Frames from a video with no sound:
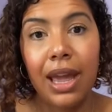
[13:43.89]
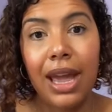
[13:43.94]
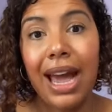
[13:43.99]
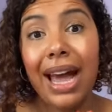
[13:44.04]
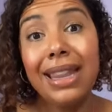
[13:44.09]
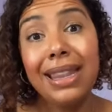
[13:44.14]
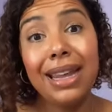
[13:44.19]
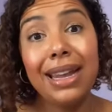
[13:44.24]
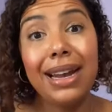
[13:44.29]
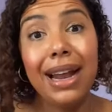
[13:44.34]

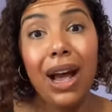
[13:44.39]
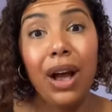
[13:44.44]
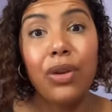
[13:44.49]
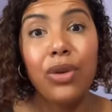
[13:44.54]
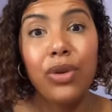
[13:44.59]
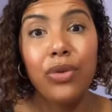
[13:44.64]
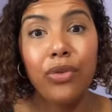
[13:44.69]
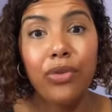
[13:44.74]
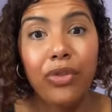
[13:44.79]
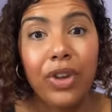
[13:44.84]
And then how
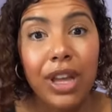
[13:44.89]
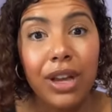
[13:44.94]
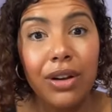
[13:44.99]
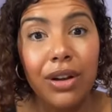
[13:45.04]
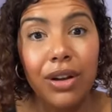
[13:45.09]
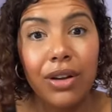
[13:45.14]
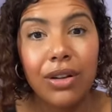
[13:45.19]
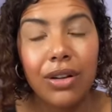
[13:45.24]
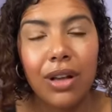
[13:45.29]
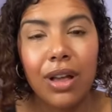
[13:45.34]
you
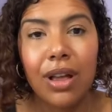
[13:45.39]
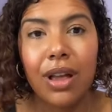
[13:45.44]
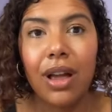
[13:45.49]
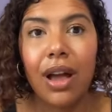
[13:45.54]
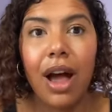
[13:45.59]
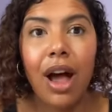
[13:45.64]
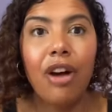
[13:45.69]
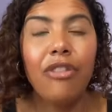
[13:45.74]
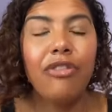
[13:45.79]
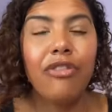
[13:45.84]
feel
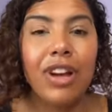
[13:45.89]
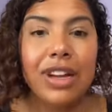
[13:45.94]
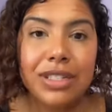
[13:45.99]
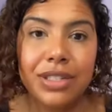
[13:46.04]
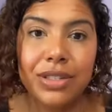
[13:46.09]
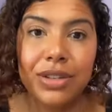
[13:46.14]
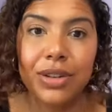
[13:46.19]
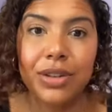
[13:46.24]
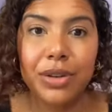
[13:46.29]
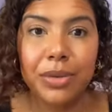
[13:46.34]

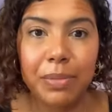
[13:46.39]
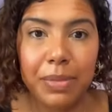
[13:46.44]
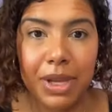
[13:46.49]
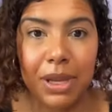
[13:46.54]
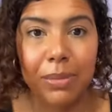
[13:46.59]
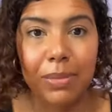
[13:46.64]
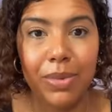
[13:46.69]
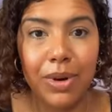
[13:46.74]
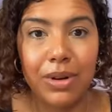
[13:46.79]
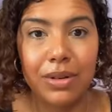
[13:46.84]
affects other
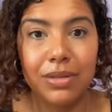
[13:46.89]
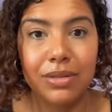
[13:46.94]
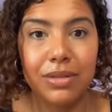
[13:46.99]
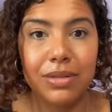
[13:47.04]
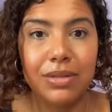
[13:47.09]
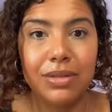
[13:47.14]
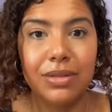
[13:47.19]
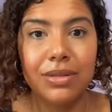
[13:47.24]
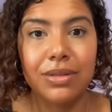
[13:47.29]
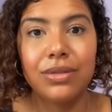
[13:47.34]
people
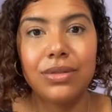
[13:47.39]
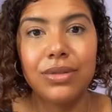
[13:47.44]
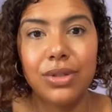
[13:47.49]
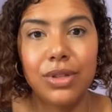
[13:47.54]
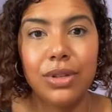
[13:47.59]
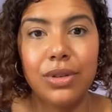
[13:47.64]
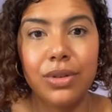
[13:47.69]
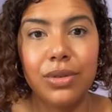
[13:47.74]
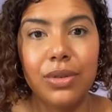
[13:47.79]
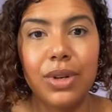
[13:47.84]

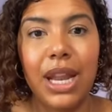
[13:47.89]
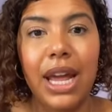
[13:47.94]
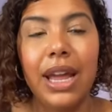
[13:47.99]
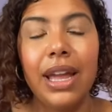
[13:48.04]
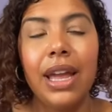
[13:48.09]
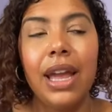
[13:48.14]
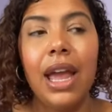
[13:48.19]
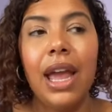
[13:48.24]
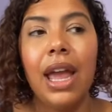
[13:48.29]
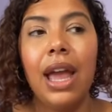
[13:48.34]
too.
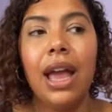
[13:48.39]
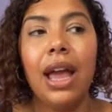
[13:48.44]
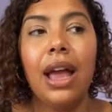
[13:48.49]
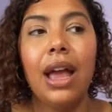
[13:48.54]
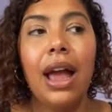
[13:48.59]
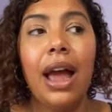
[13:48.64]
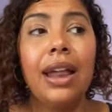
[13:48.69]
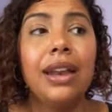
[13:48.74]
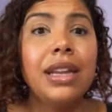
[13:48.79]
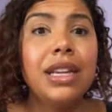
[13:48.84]
Like,
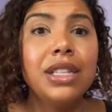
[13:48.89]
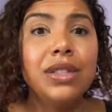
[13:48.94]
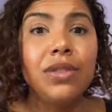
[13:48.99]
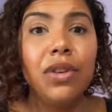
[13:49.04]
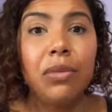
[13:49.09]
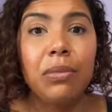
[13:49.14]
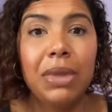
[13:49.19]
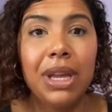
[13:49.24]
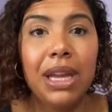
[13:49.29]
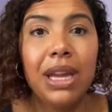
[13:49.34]
at least
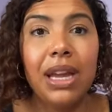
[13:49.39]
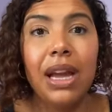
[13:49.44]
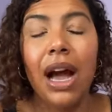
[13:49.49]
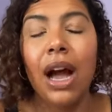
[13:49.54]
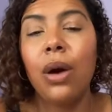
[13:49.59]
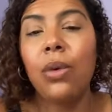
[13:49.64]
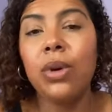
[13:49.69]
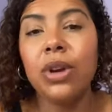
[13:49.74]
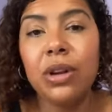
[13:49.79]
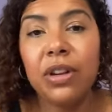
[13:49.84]
for me,
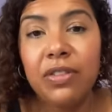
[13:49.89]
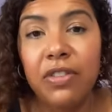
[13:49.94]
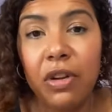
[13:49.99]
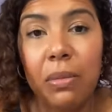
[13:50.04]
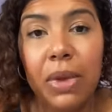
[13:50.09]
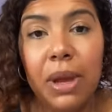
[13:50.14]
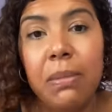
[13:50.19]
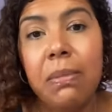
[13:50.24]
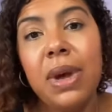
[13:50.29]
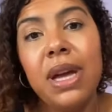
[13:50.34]
I want to feel
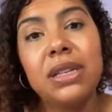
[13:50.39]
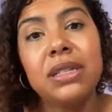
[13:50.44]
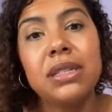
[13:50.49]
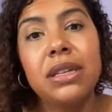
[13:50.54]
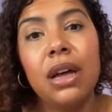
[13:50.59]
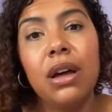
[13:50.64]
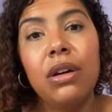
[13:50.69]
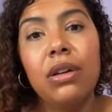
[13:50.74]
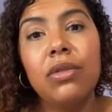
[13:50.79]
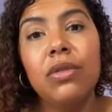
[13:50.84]
my best
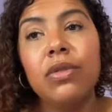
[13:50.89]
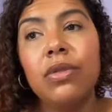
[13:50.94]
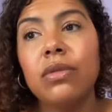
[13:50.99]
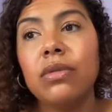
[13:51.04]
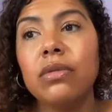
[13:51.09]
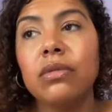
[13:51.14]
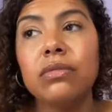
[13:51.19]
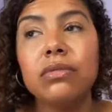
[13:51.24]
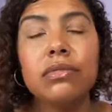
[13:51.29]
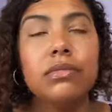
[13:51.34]
self
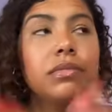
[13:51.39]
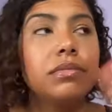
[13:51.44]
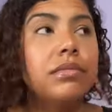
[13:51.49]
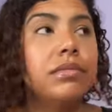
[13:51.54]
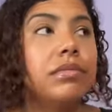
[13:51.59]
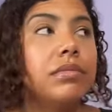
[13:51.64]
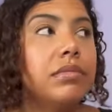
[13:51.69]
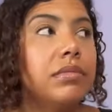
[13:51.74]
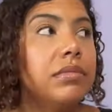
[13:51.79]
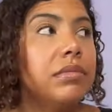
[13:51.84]

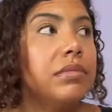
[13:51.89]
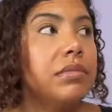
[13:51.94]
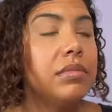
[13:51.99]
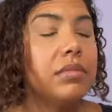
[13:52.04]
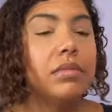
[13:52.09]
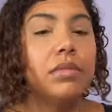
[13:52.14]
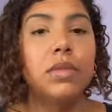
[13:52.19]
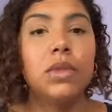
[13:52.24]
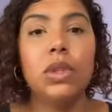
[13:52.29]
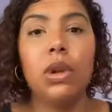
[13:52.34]

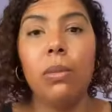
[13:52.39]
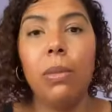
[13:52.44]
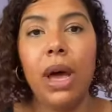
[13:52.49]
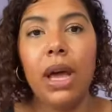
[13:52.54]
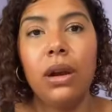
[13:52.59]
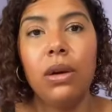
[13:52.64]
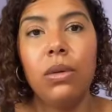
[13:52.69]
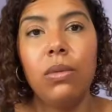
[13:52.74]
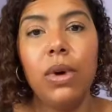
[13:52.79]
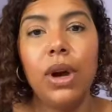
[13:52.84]
no
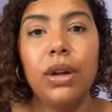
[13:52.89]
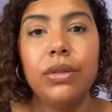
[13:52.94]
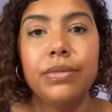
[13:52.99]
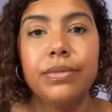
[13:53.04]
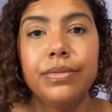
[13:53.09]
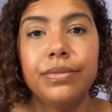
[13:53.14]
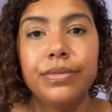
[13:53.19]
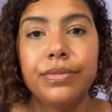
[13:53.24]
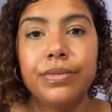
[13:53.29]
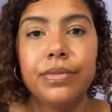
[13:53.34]
matter
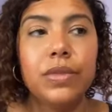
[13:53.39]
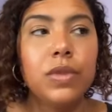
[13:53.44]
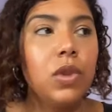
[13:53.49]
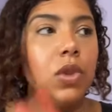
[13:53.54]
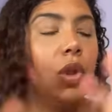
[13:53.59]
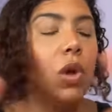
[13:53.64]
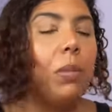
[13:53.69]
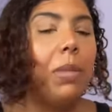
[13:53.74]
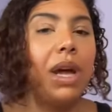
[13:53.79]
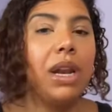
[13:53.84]
what,
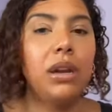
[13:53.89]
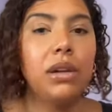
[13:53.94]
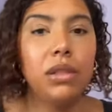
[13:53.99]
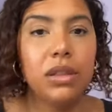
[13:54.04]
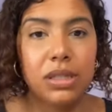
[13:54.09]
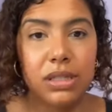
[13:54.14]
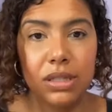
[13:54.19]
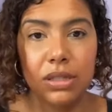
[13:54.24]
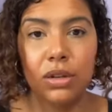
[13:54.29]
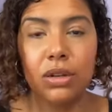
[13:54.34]
no matter
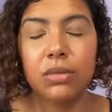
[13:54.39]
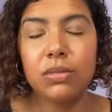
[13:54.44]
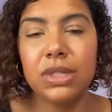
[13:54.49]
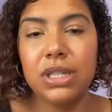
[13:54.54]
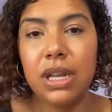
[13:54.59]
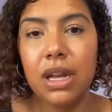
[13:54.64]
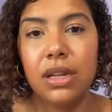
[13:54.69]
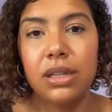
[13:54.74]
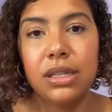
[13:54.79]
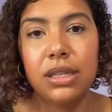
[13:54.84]
the
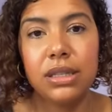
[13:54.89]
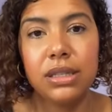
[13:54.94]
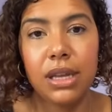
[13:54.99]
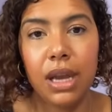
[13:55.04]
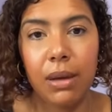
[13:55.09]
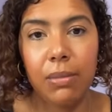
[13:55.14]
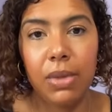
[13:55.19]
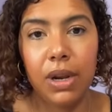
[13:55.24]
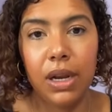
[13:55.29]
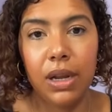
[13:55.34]
circumstance that's
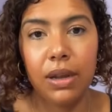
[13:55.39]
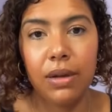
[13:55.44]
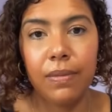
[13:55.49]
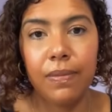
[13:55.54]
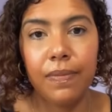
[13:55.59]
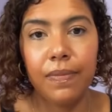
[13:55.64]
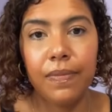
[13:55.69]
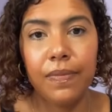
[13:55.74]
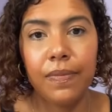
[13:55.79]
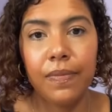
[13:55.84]
happening.
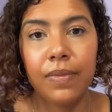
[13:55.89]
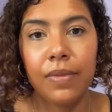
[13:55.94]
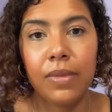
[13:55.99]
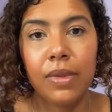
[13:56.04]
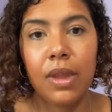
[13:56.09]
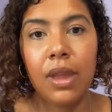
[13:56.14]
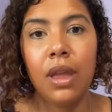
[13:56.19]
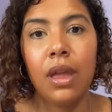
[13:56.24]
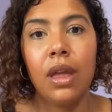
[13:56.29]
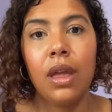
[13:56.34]

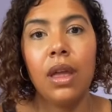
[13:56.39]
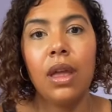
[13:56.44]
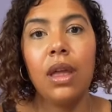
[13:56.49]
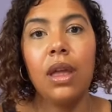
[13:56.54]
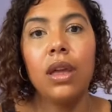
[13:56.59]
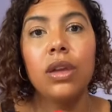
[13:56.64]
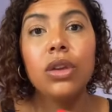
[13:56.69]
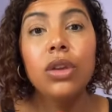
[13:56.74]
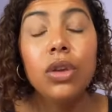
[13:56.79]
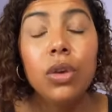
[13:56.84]

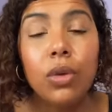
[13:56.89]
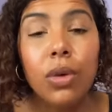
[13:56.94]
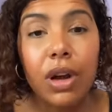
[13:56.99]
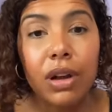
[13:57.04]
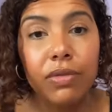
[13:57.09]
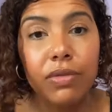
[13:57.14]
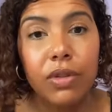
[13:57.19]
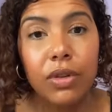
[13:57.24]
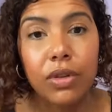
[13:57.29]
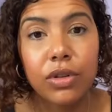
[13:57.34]
You
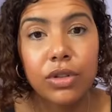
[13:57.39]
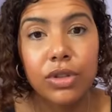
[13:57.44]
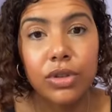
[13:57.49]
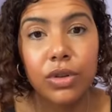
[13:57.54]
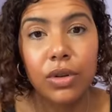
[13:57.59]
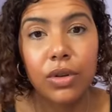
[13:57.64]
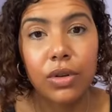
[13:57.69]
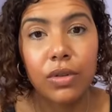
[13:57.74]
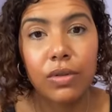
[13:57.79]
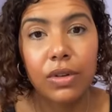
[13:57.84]
have full
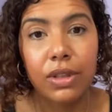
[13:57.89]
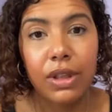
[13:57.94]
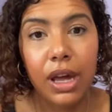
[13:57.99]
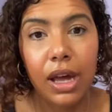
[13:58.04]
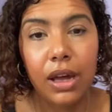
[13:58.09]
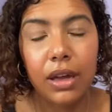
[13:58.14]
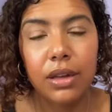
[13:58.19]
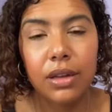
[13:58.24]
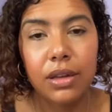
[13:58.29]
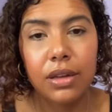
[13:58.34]
control over
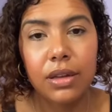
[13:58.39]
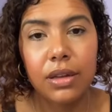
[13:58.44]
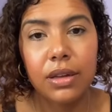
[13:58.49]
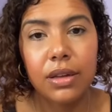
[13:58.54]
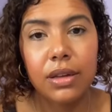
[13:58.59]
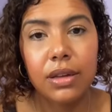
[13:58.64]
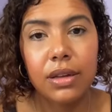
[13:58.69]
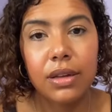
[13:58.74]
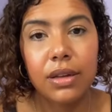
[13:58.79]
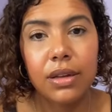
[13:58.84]
that.
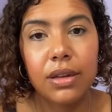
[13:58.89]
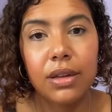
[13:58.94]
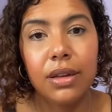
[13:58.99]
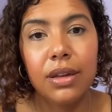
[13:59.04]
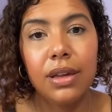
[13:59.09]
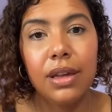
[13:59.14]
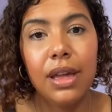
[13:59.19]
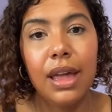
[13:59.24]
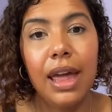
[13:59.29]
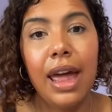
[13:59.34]

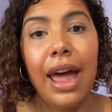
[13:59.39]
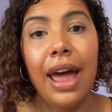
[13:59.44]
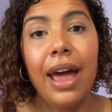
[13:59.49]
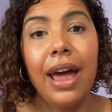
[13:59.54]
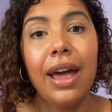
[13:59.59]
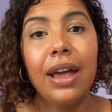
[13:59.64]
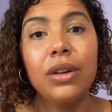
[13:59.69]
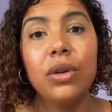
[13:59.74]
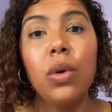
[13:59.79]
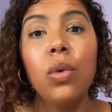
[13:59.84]

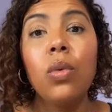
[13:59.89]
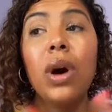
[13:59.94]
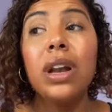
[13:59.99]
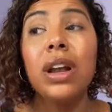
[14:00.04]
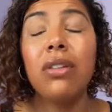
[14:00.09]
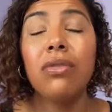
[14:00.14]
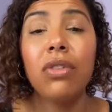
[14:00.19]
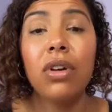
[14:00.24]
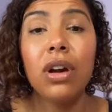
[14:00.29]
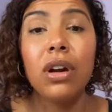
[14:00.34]
And
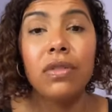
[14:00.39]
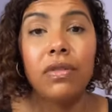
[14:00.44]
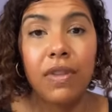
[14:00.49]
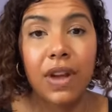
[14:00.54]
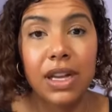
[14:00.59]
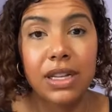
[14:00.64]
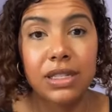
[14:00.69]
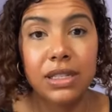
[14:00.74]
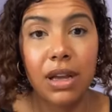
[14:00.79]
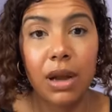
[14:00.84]
whatever
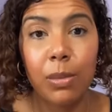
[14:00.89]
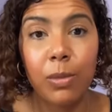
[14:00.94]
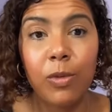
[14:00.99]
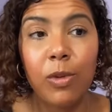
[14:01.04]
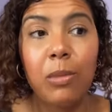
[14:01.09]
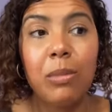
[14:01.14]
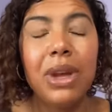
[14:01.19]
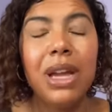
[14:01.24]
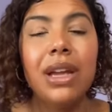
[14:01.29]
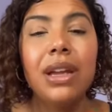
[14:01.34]
effects come
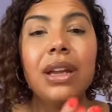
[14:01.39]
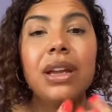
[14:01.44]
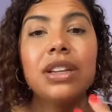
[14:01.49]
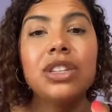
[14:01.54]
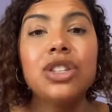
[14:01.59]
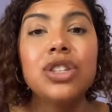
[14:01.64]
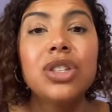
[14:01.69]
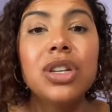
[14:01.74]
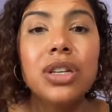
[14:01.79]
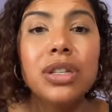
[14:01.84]
from it
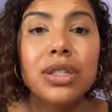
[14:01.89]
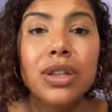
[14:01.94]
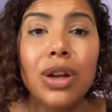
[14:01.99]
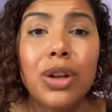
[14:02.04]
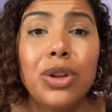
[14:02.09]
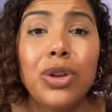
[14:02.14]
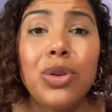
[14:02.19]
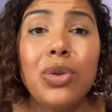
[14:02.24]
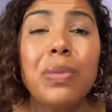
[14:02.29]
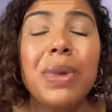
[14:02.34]
is just
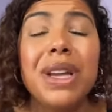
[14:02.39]
on you